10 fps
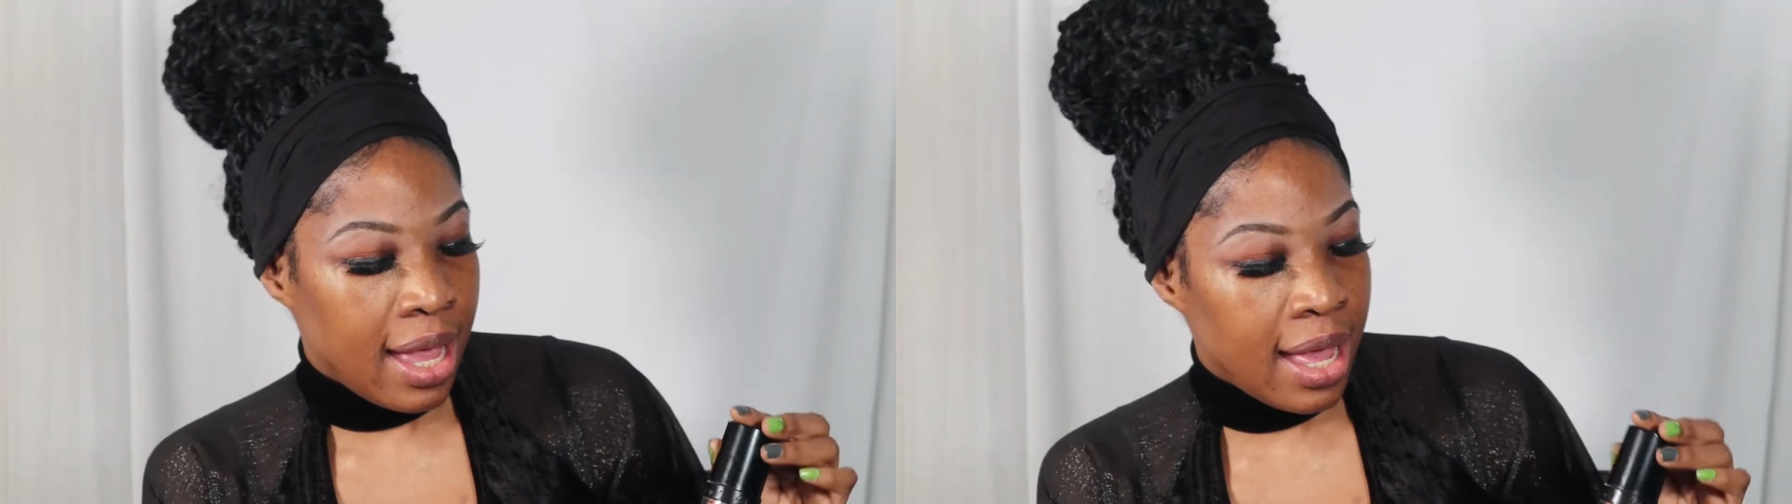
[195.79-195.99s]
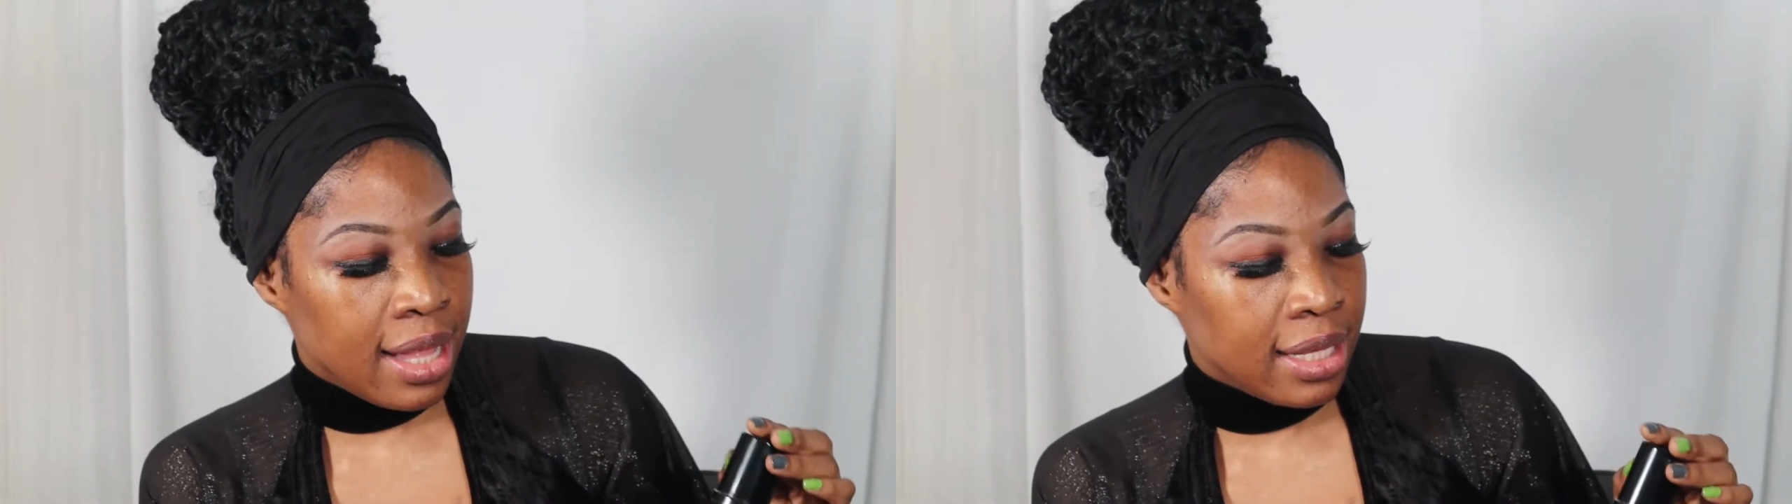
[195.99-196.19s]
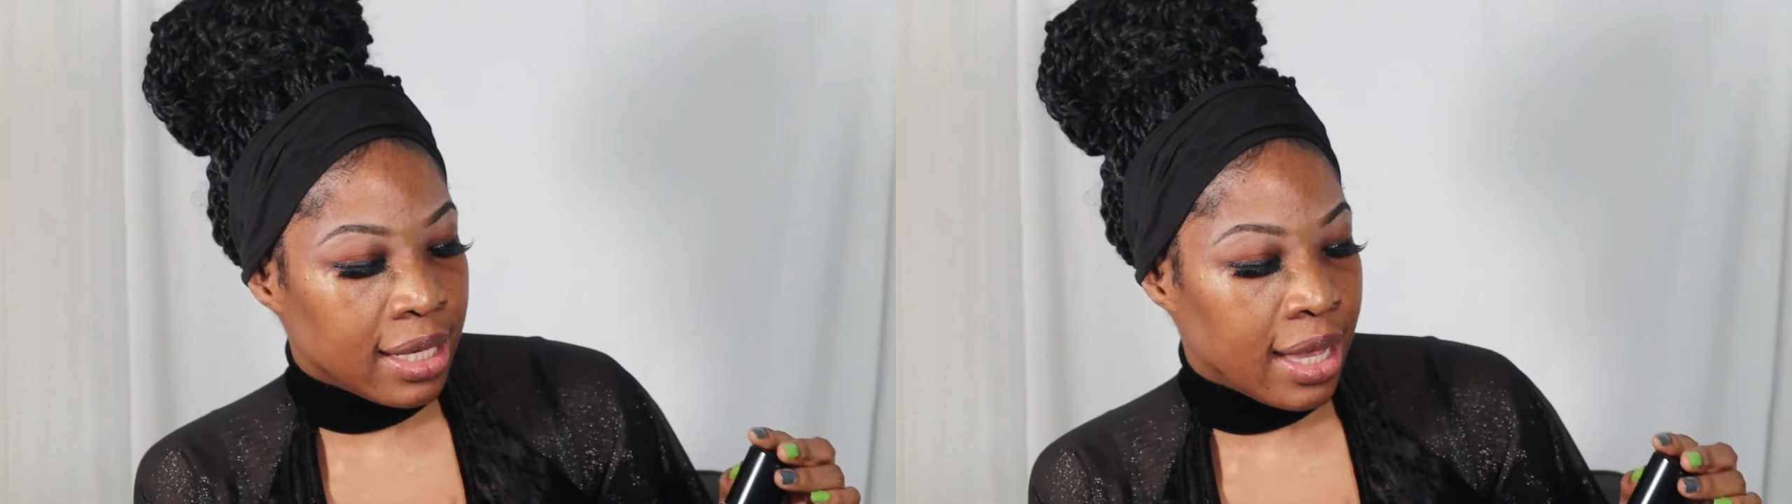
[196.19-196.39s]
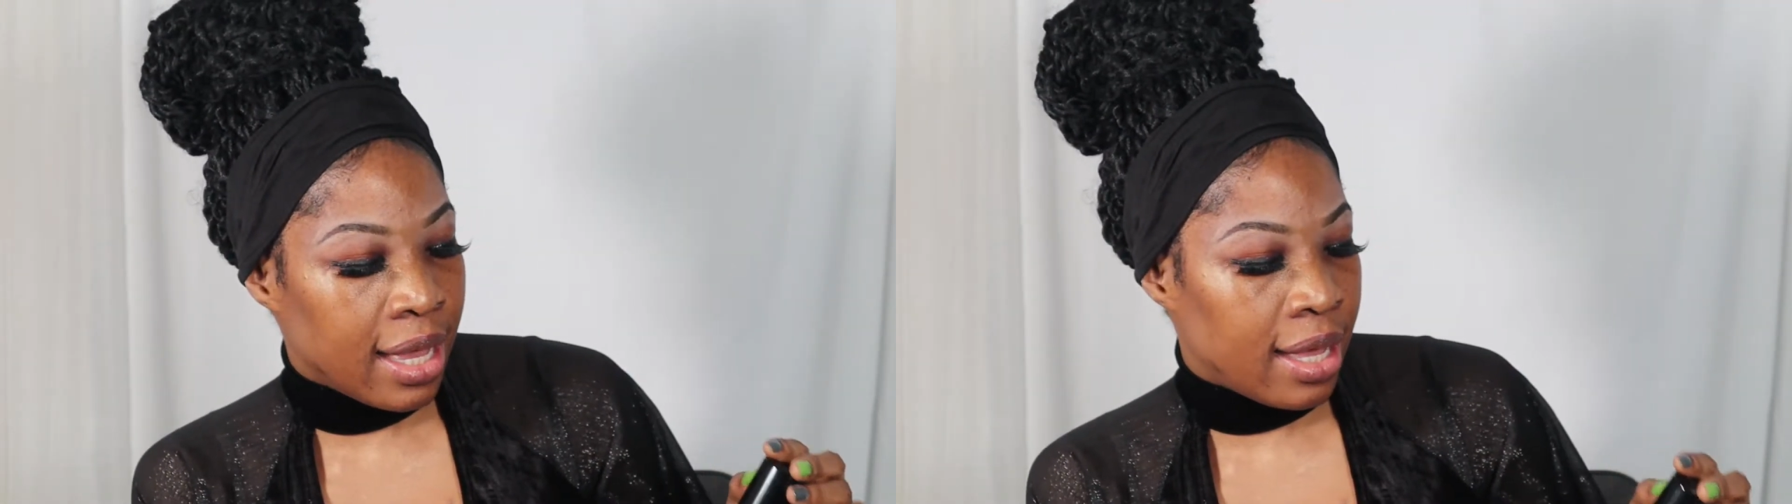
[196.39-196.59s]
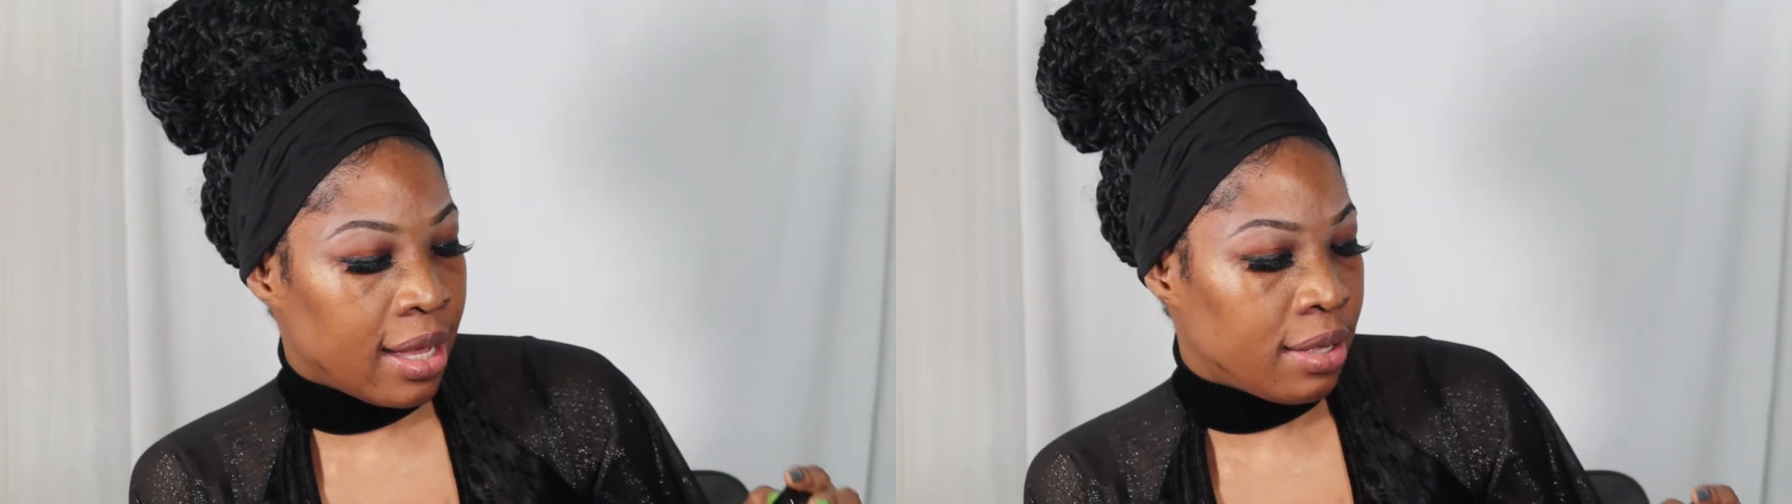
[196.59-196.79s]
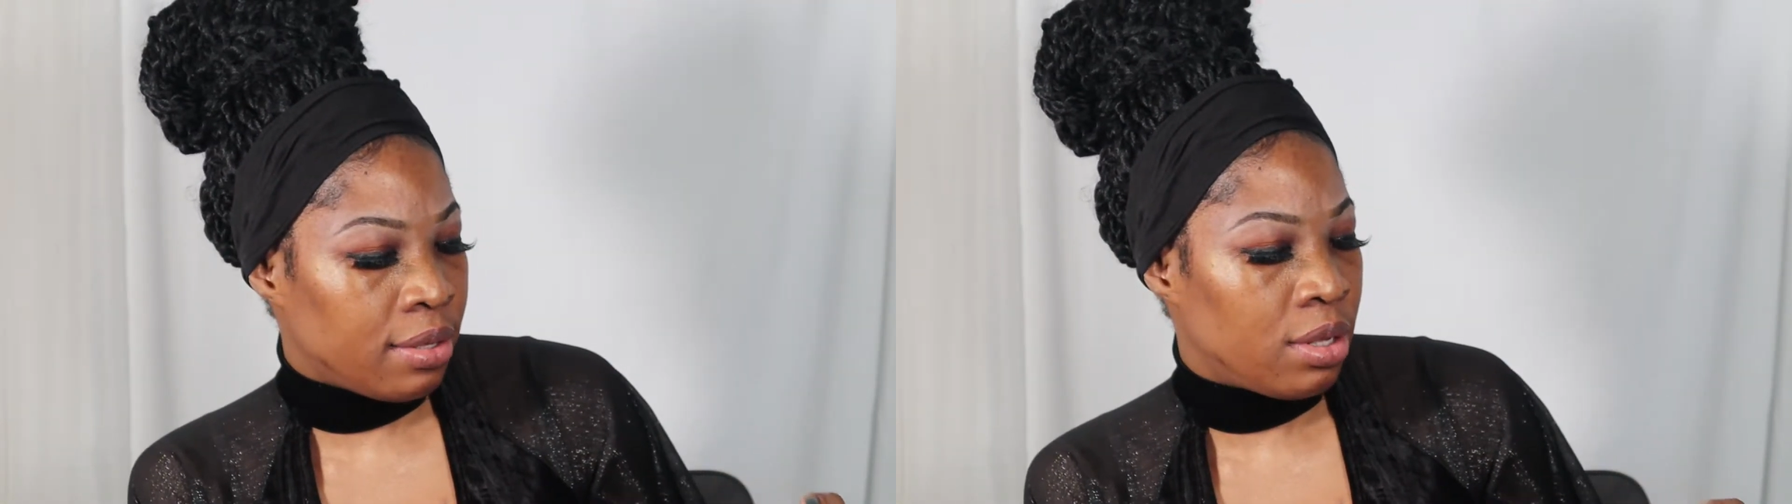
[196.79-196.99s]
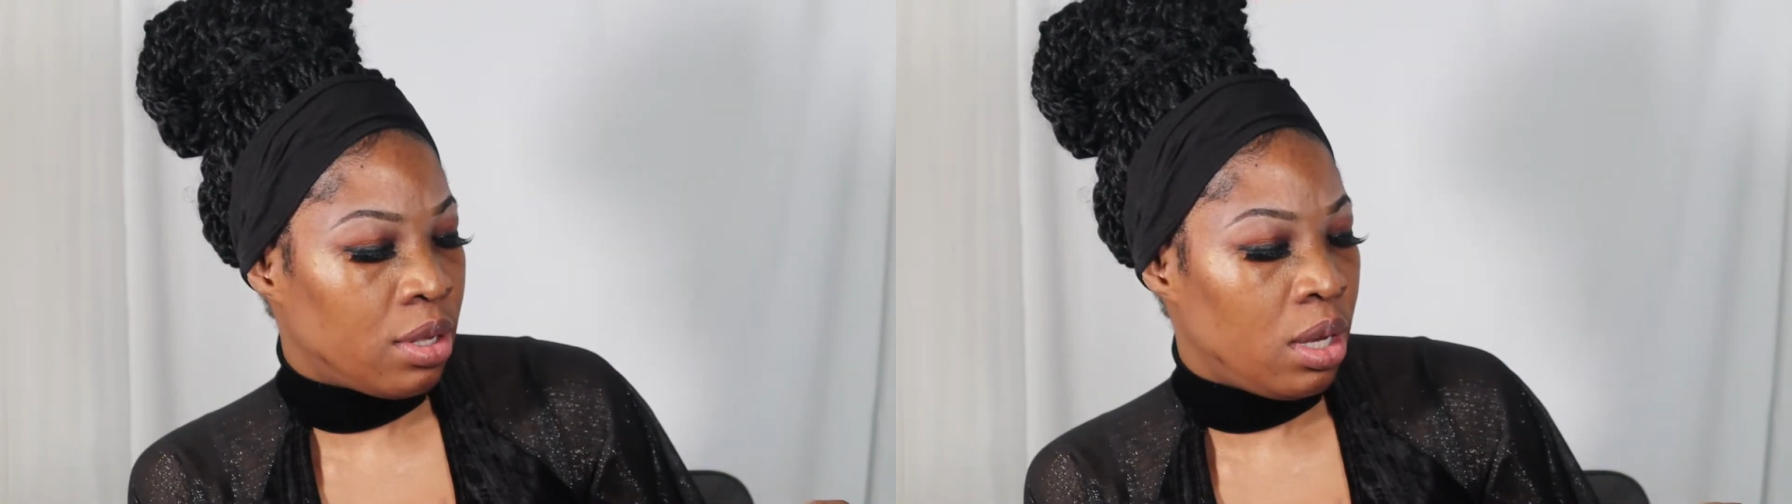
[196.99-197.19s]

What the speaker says: Elegant